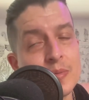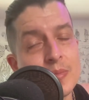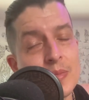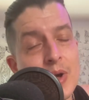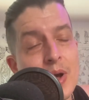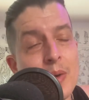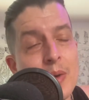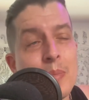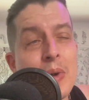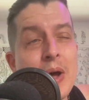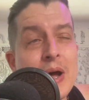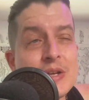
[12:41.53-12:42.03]

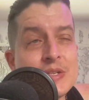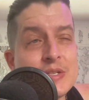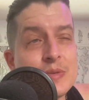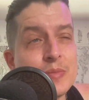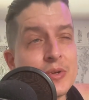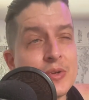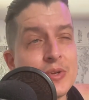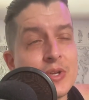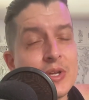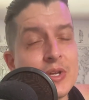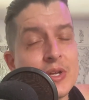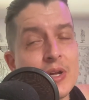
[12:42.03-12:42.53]
a
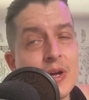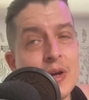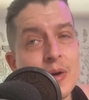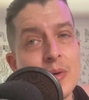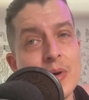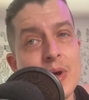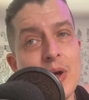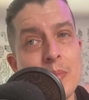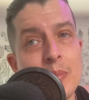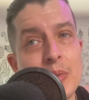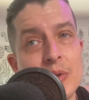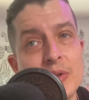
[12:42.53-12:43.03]
possibility,
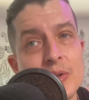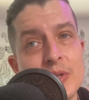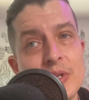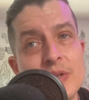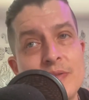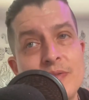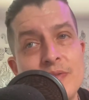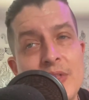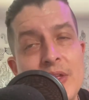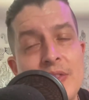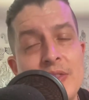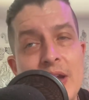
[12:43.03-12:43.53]
a
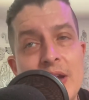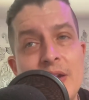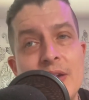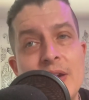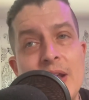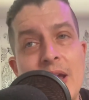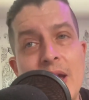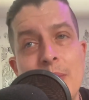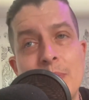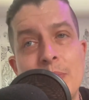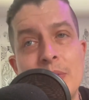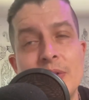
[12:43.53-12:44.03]
belief that could
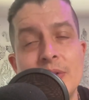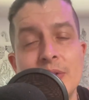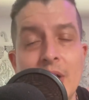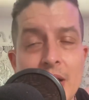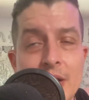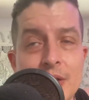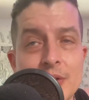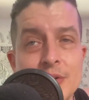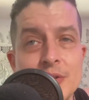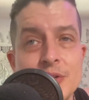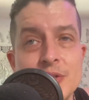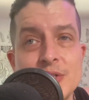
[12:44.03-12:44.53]
happen,
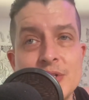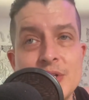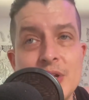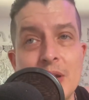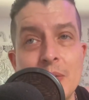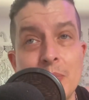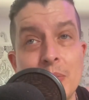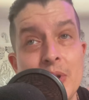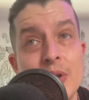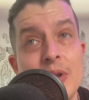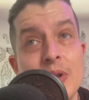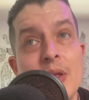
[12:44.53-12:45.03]
I
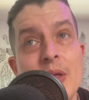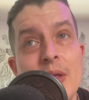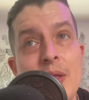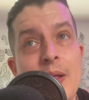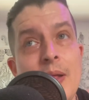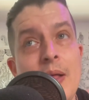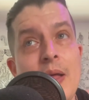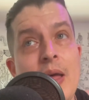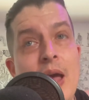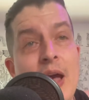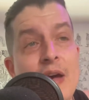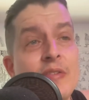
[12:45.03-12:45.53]
understand. But
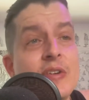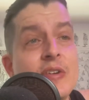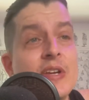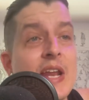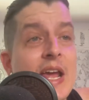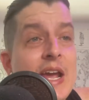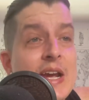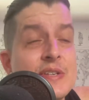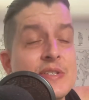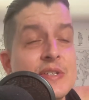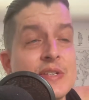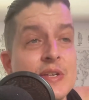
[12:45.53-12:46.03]
having an
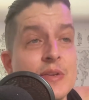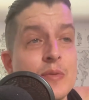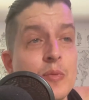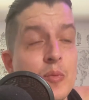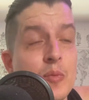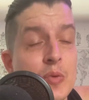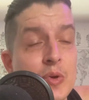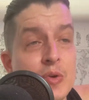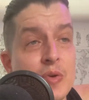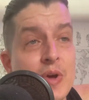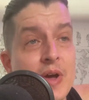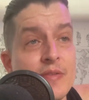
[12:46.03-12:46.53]
accident
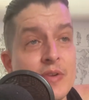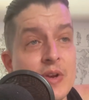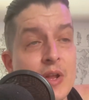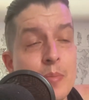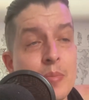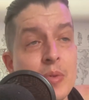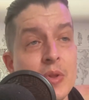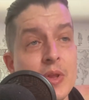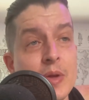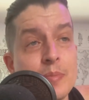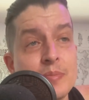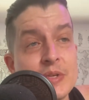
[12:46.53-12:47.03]
when you have an
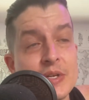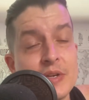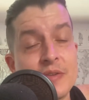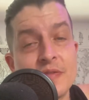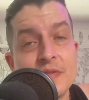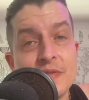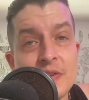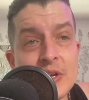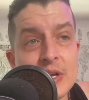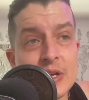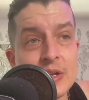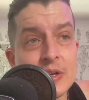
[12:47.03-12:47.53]
epileptic
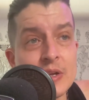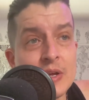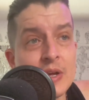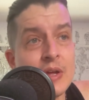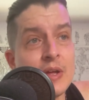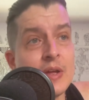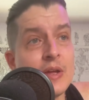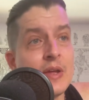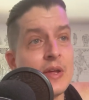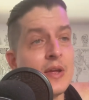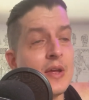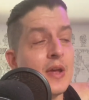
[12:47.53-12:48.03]
fit,
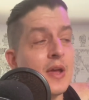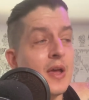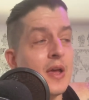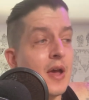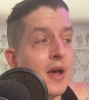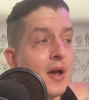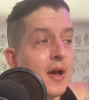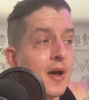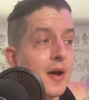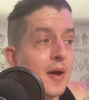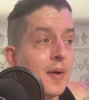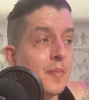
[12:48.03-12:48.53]

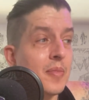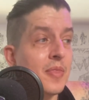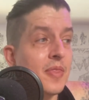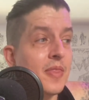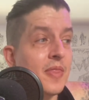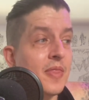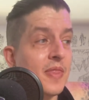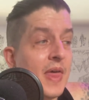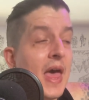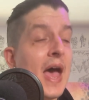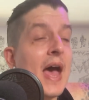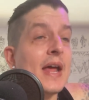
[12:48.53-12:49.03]

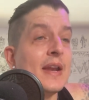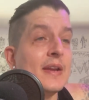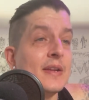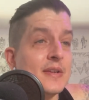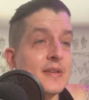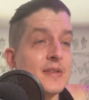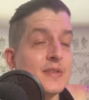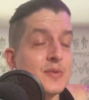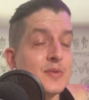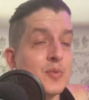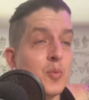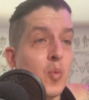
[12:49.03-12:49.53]
that
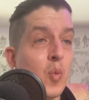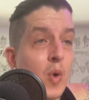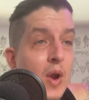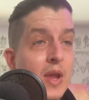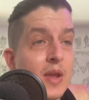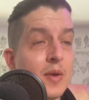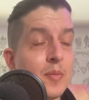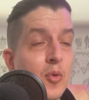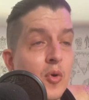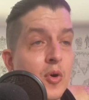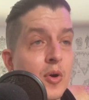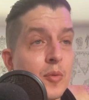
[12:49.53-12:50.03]
is
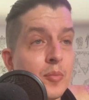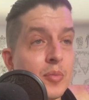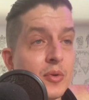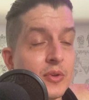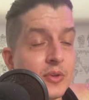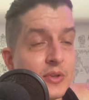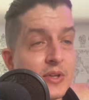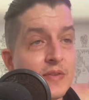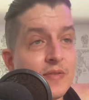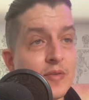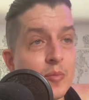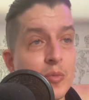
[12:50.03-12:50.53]
way more
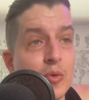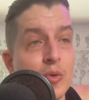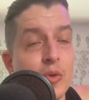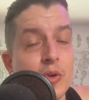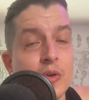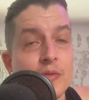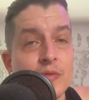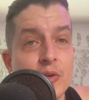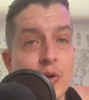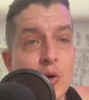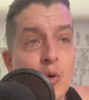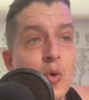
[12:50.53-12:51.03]
believable.
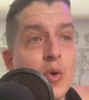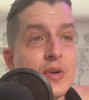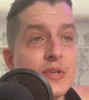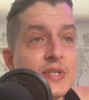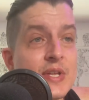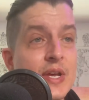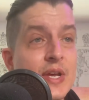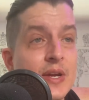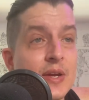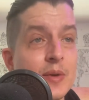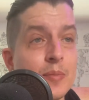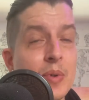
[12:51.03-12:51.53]
Of course,
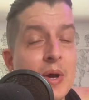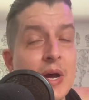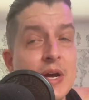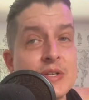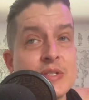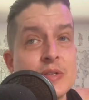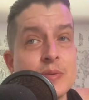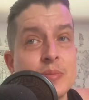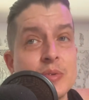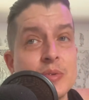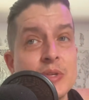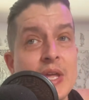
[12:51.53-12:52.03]
that could
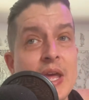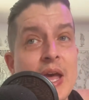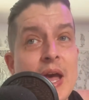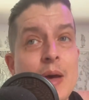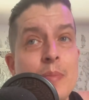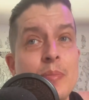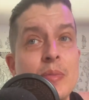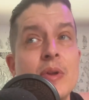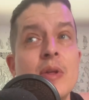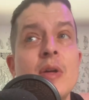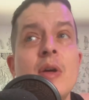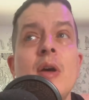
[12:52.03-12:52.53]
possibly
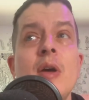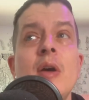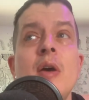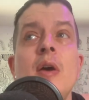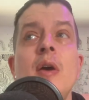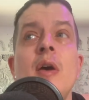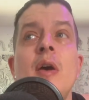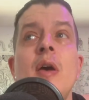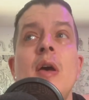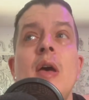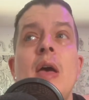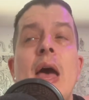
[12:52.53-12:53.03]
happen.
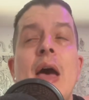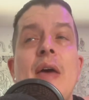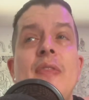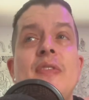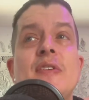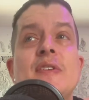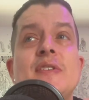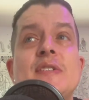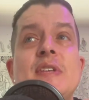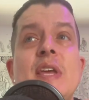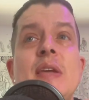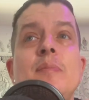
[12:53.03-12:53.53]
At
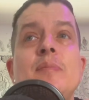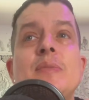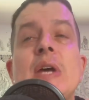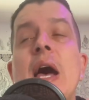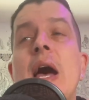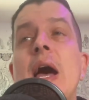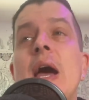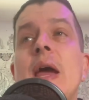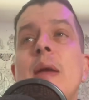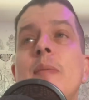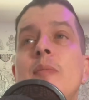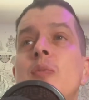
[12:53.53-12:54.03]
the same
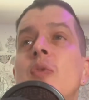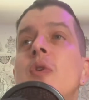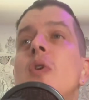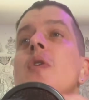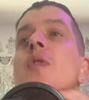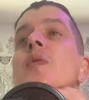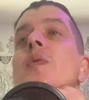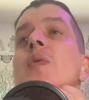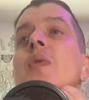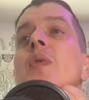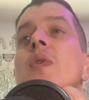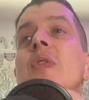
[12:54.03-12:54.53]
time,
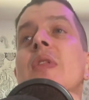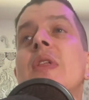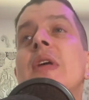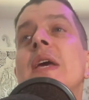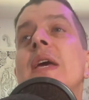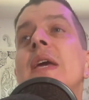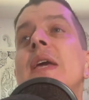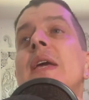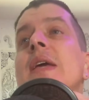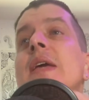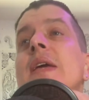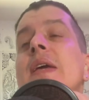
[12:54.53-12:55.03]
though,
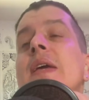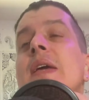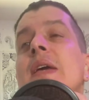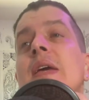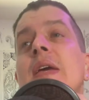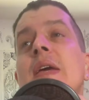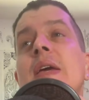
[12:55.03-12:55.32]
the